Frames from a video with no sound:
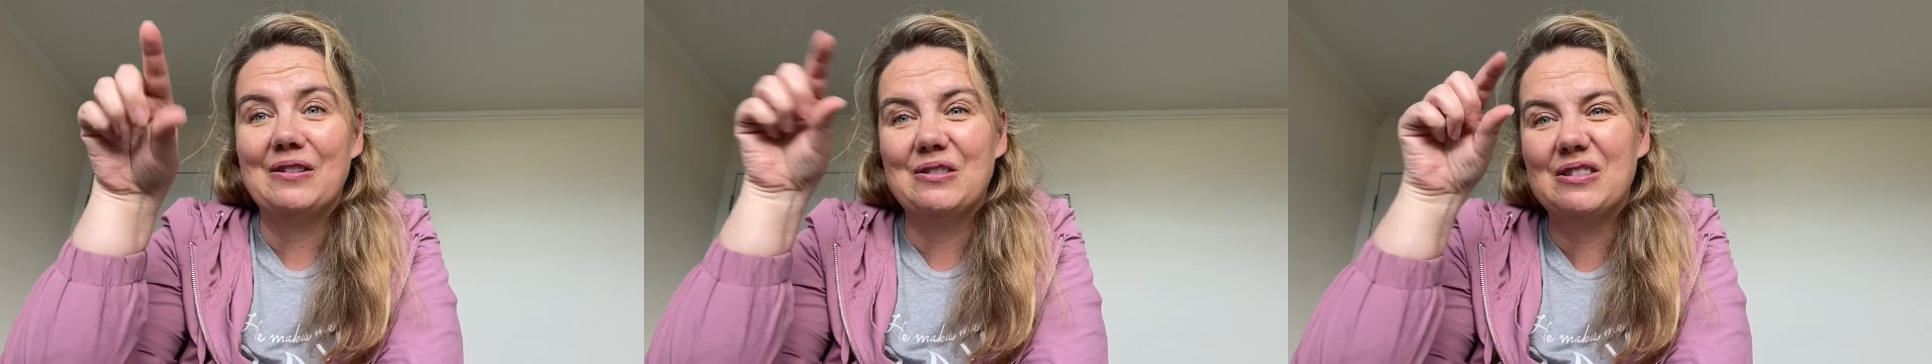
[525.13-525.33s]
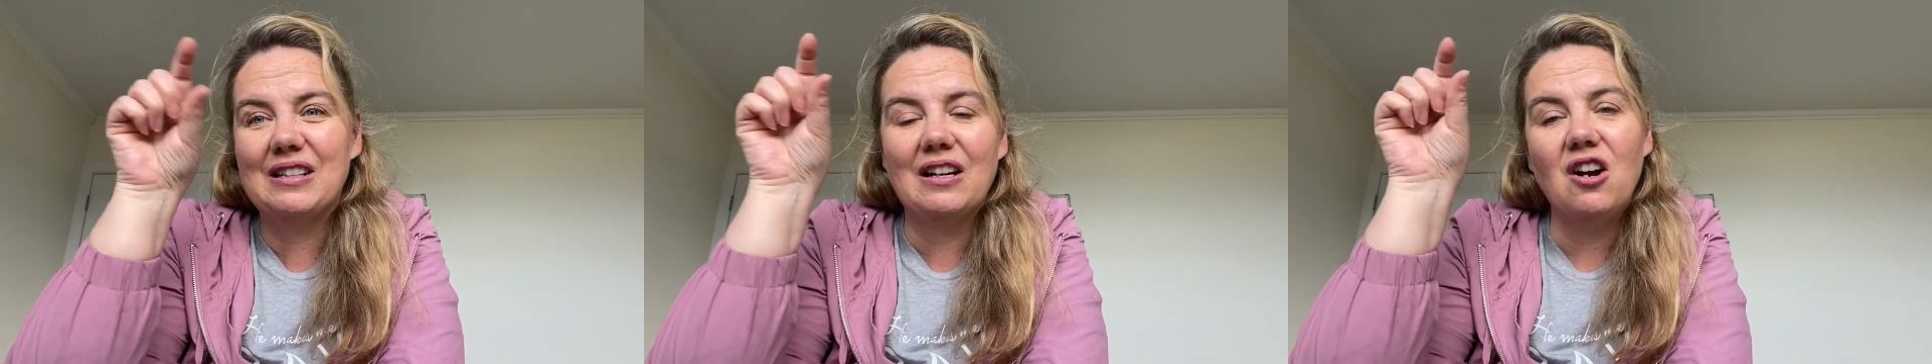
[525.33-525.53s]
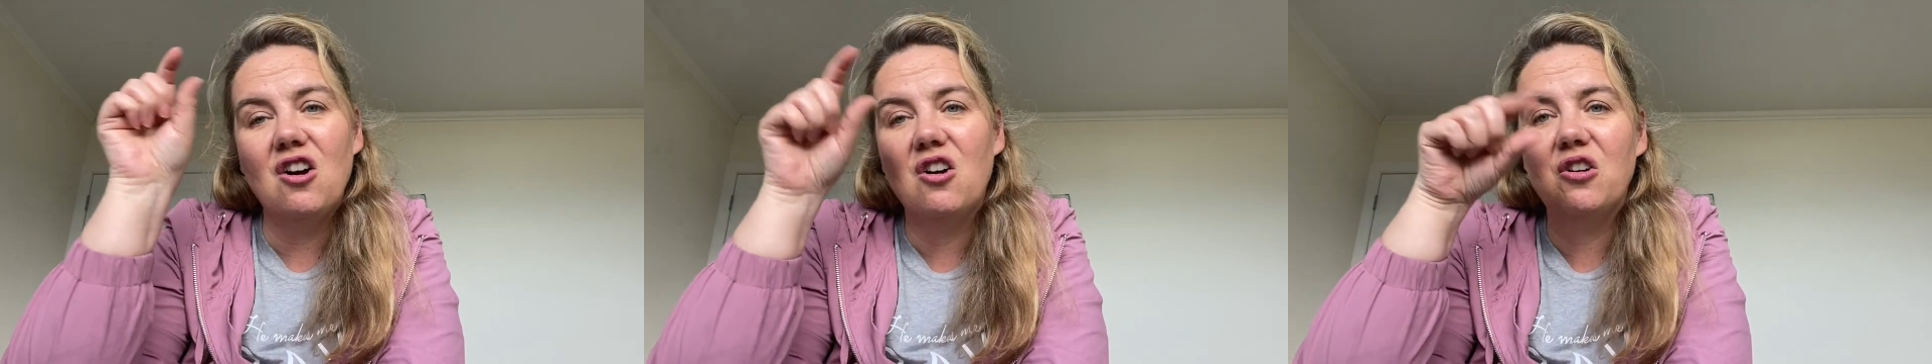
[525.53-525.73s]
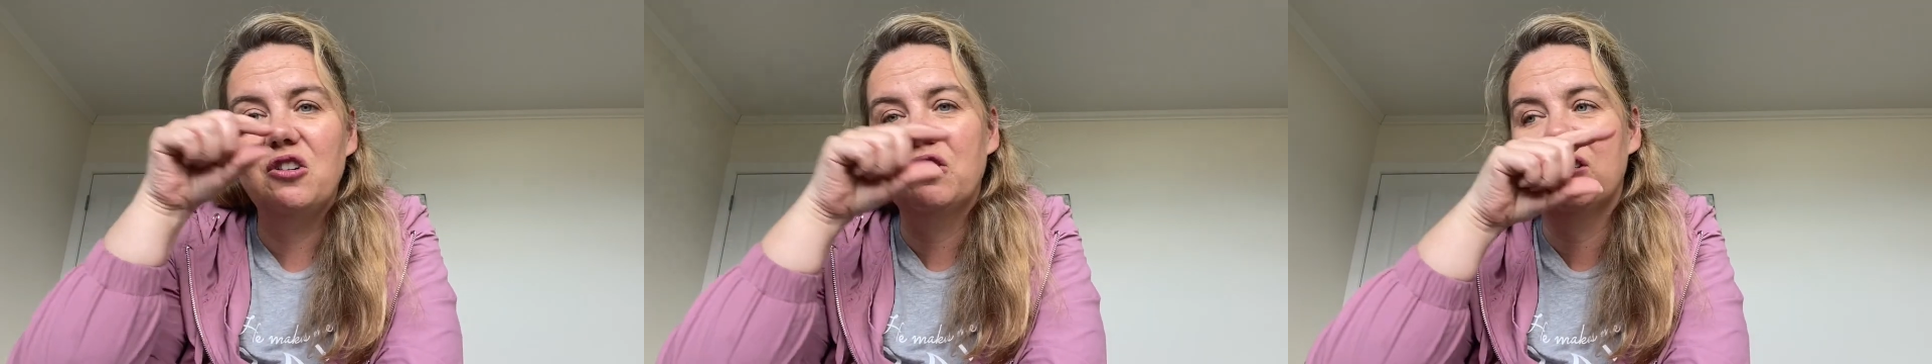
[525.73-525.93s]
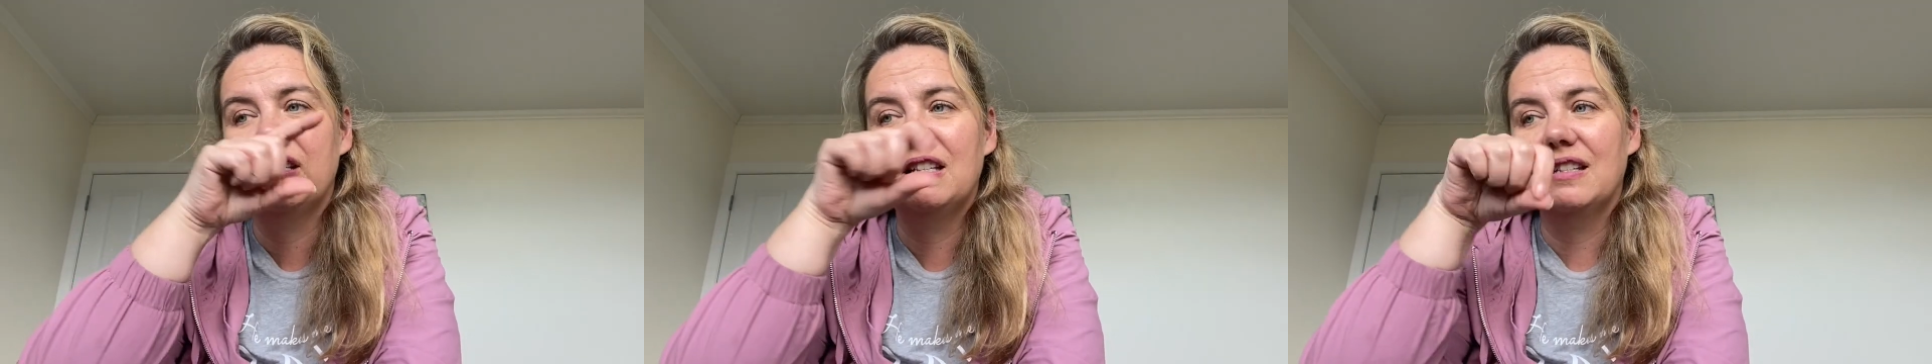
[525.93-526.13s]
There's like, oh, you
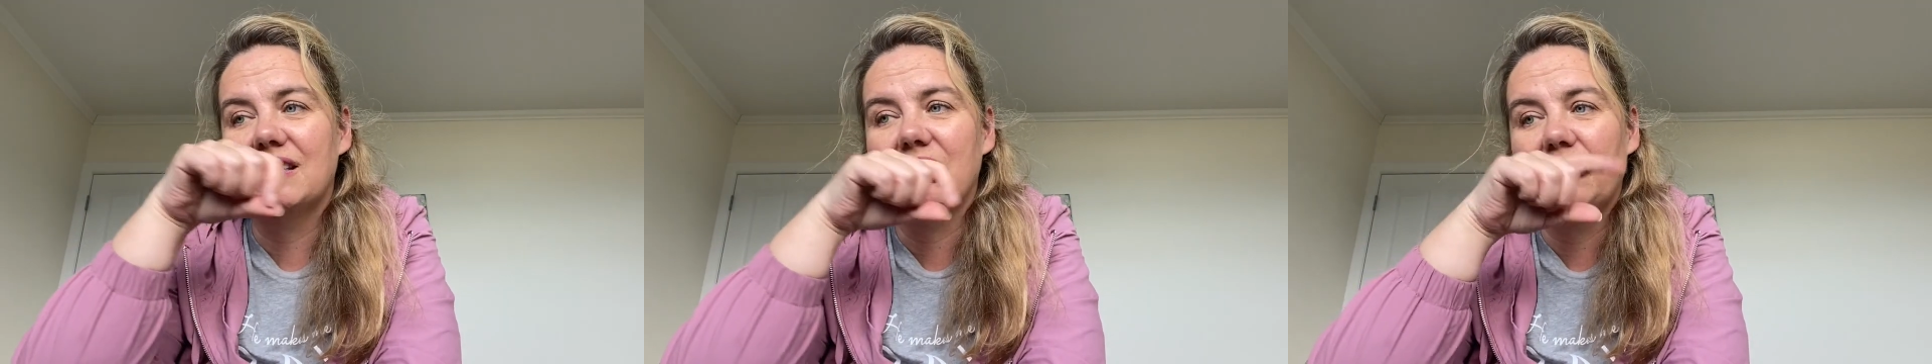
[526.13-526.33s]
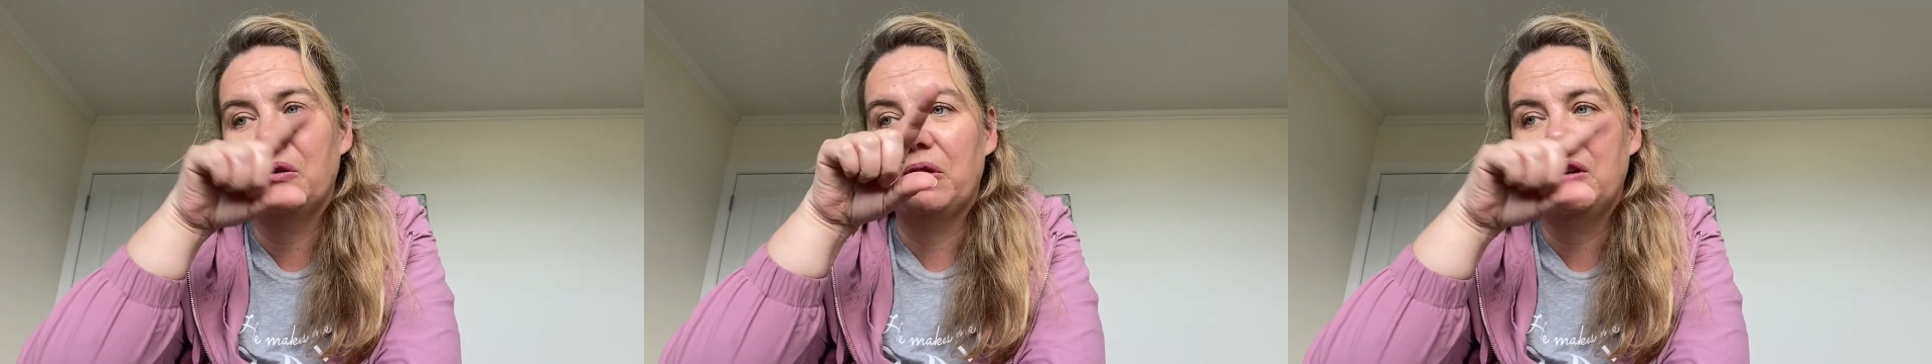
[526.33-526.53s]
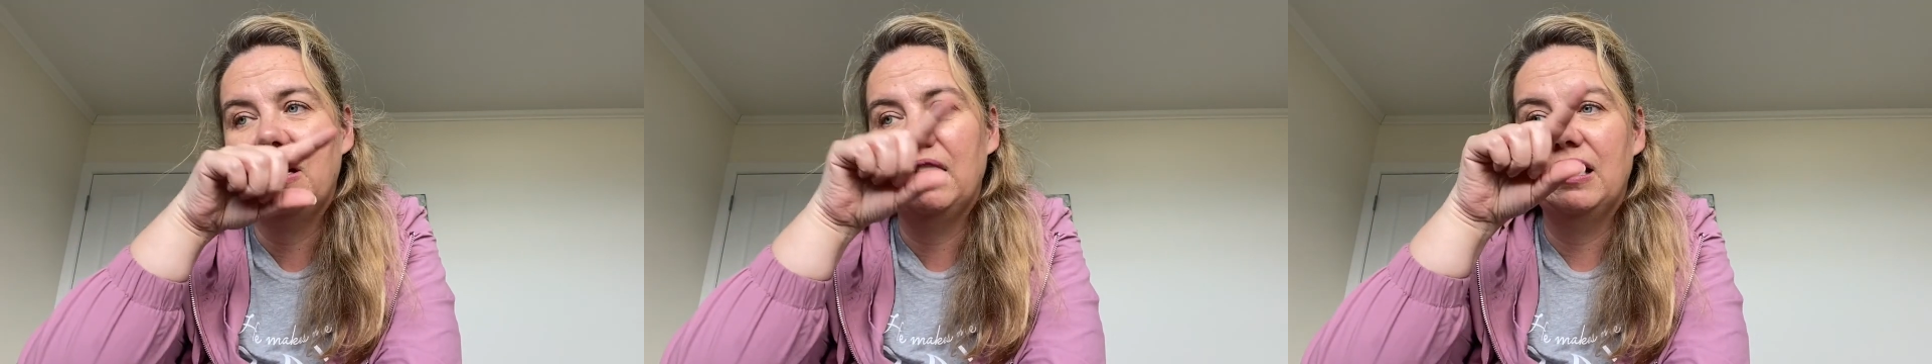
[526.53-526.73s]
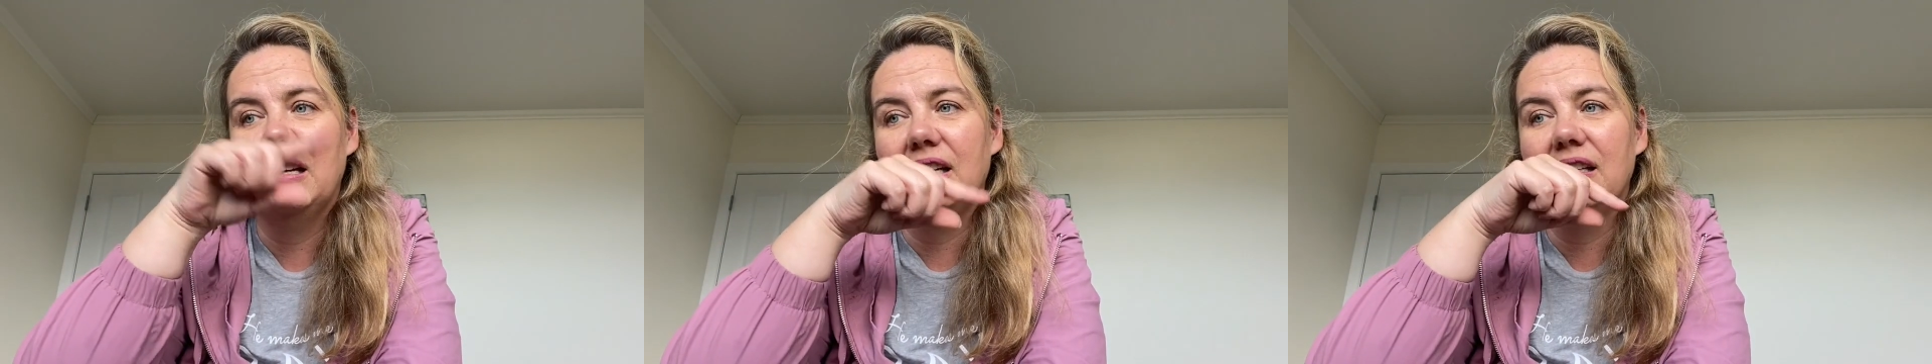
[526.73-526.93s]
just need this little thing